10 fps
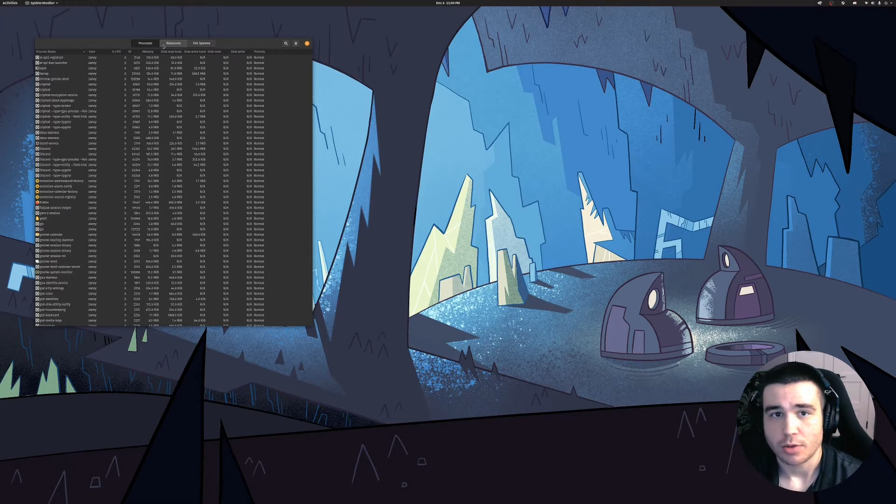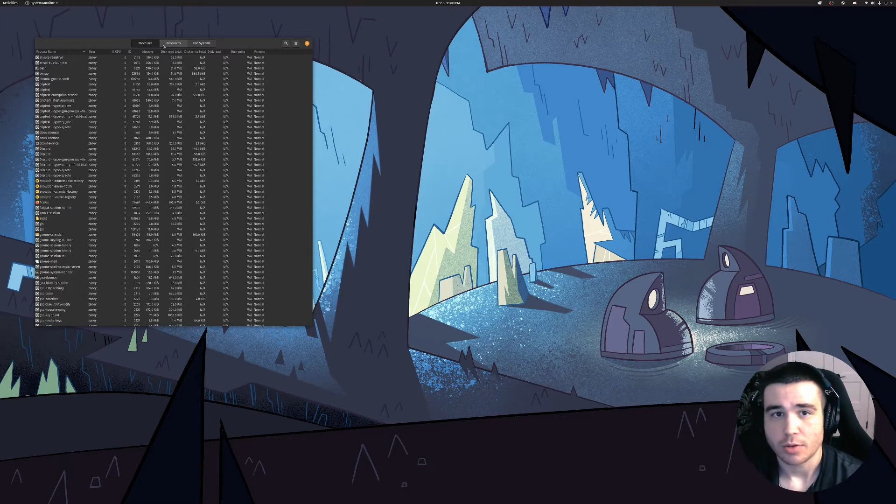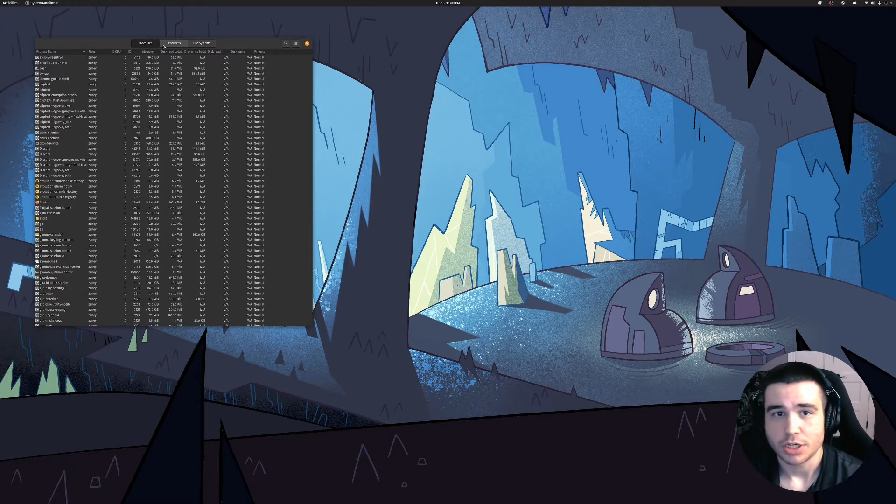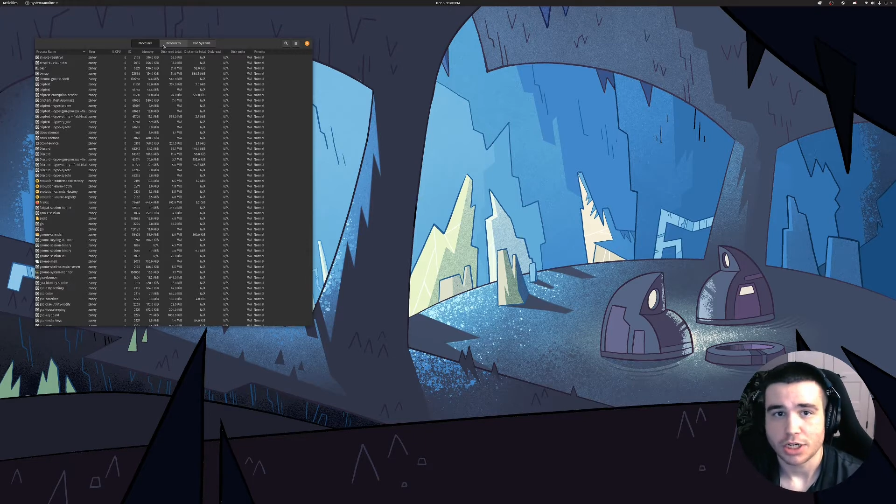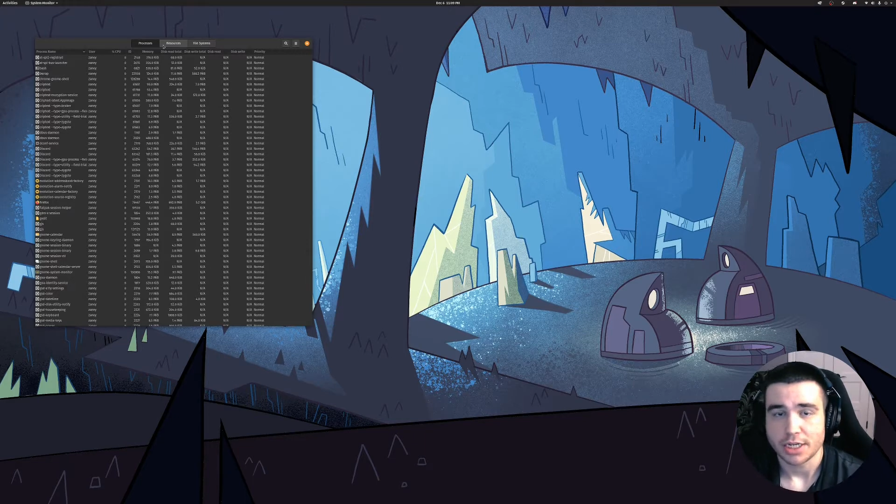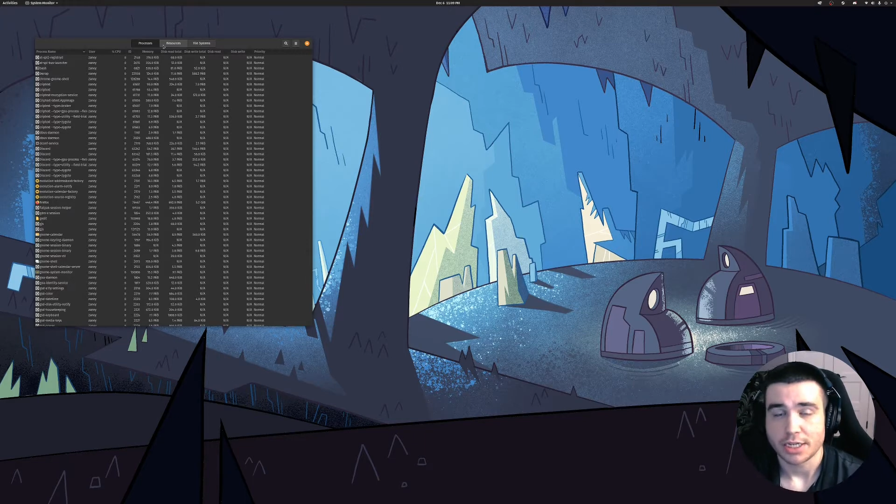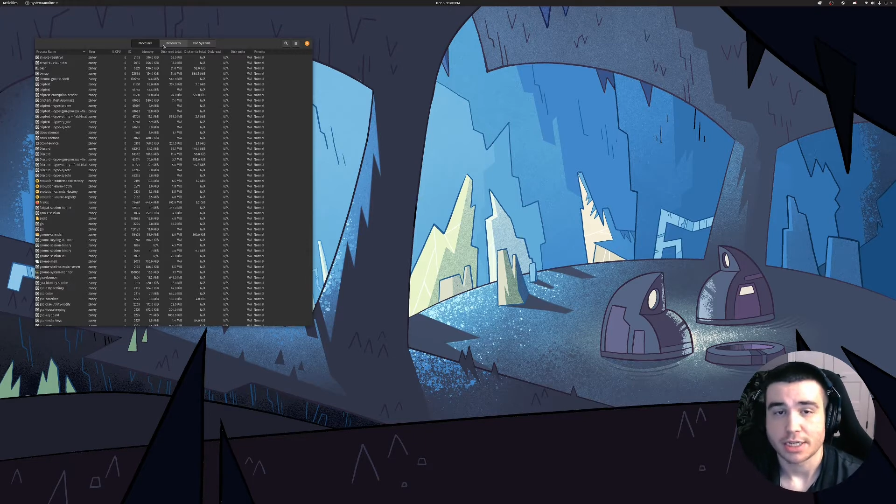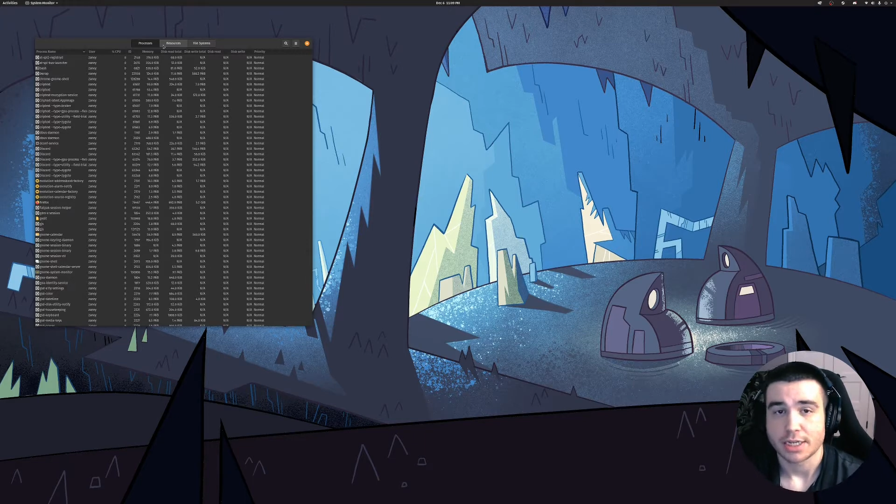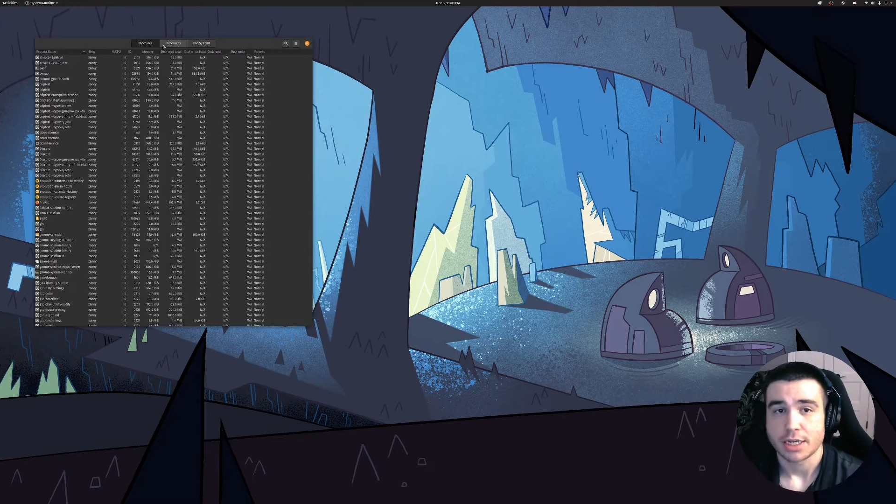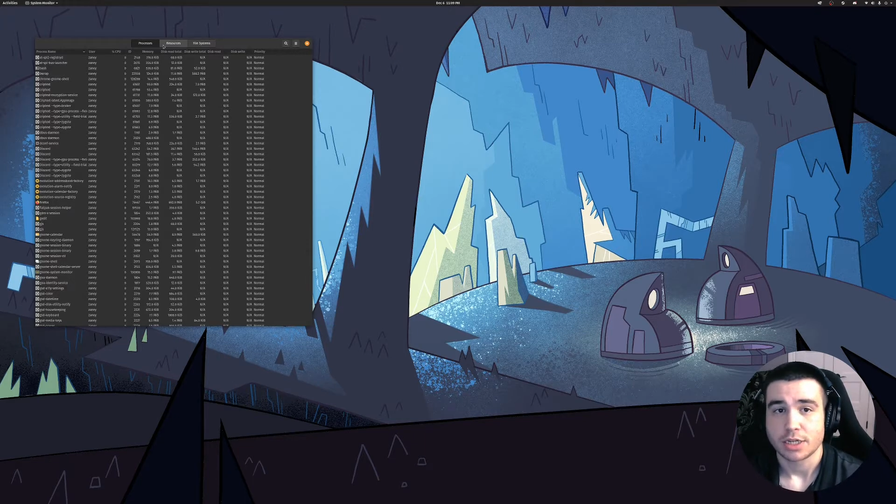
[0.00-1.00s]
which is
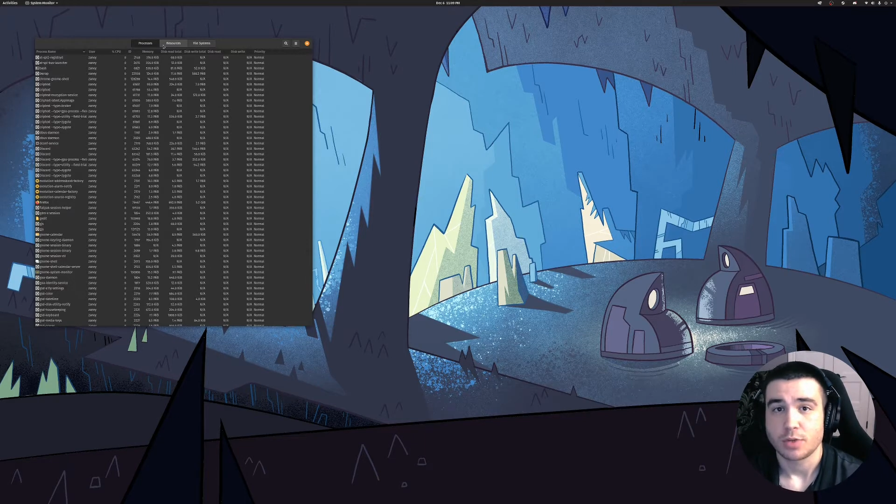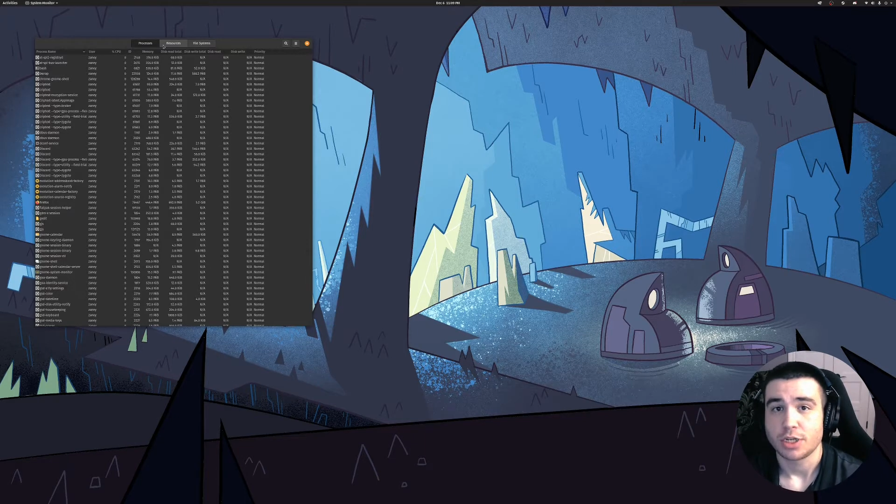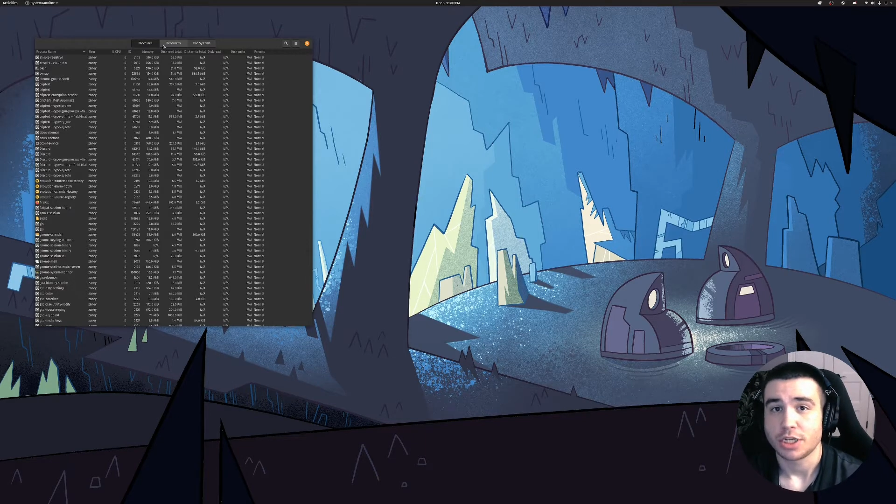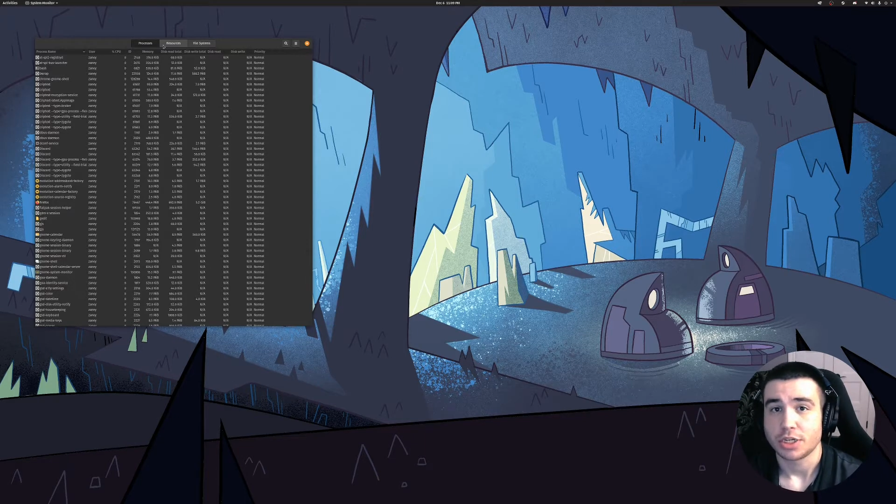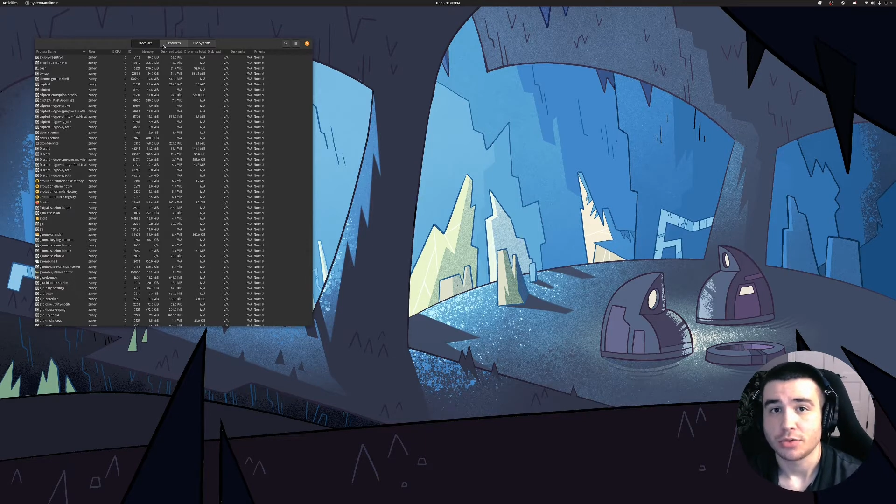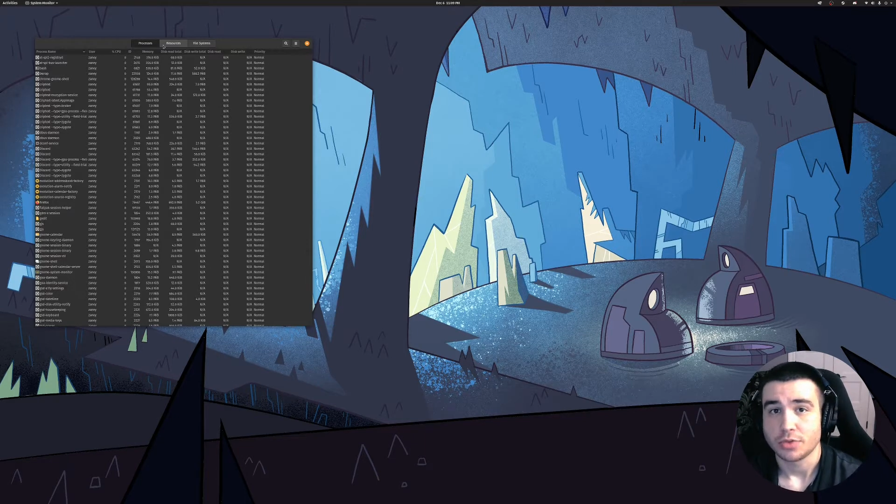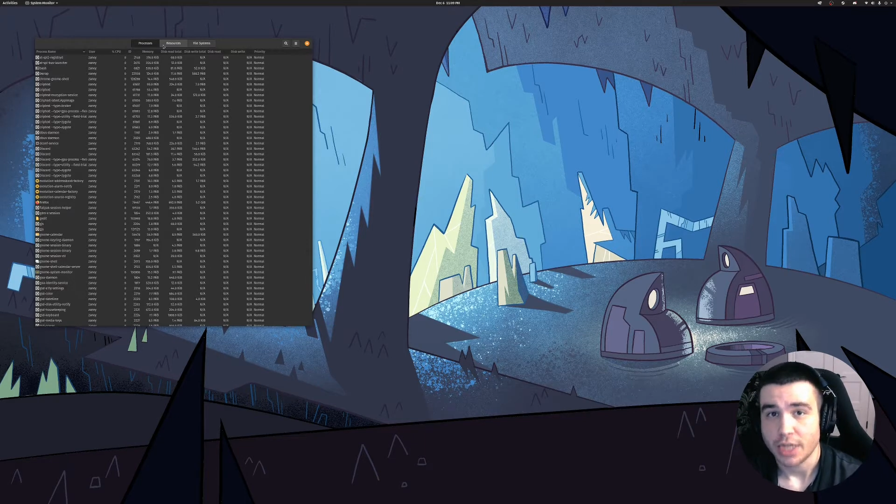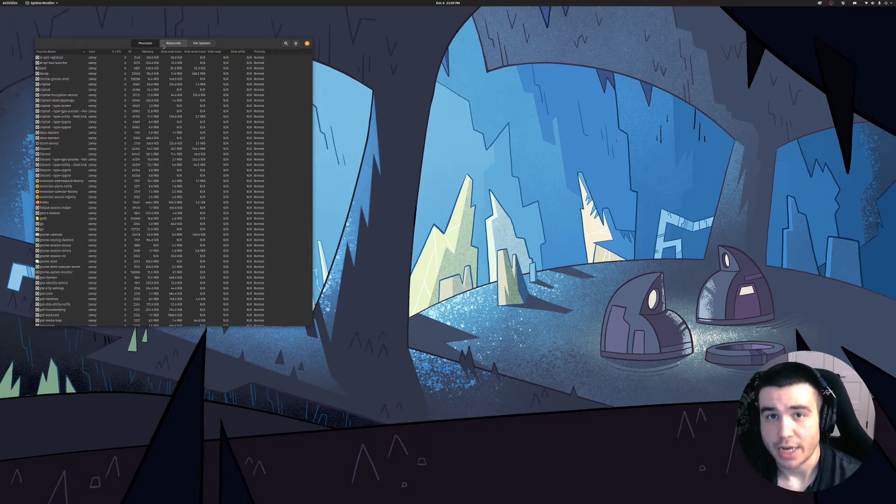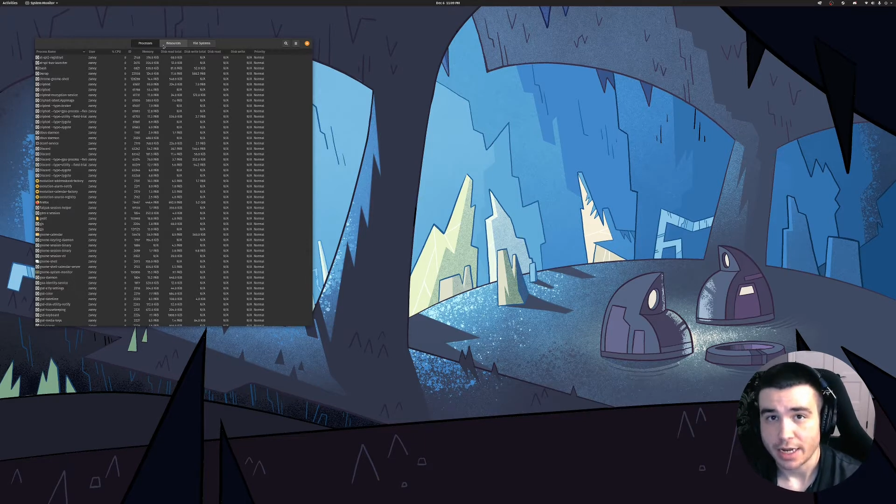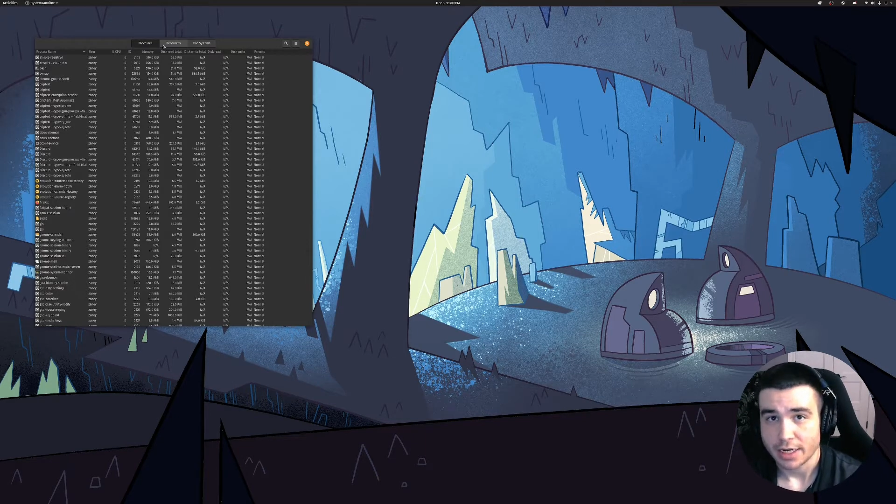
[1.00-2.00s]
switching to
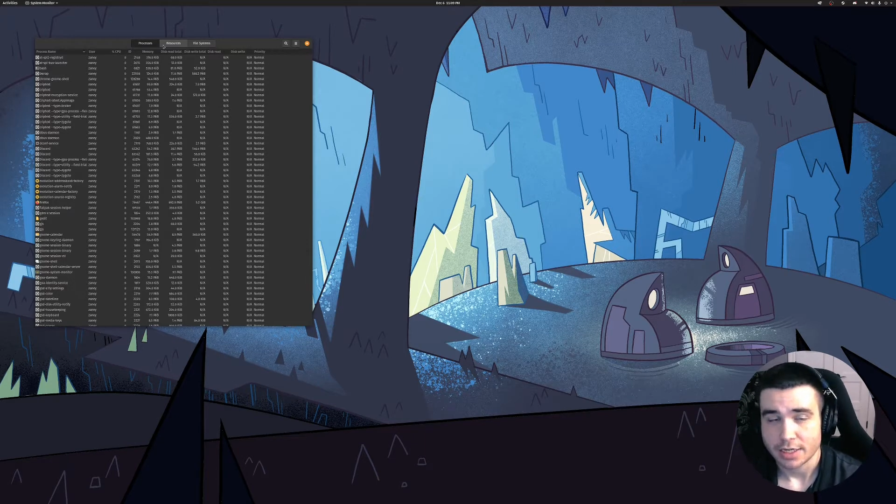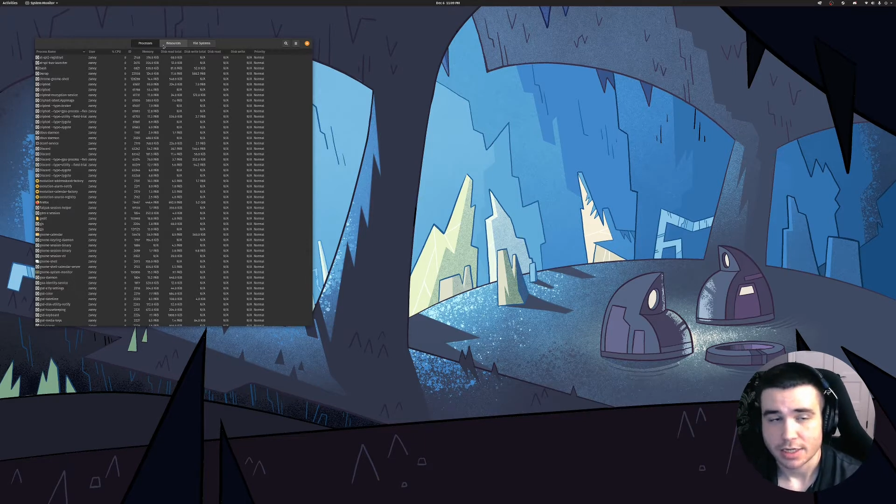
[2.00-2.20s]
Linux,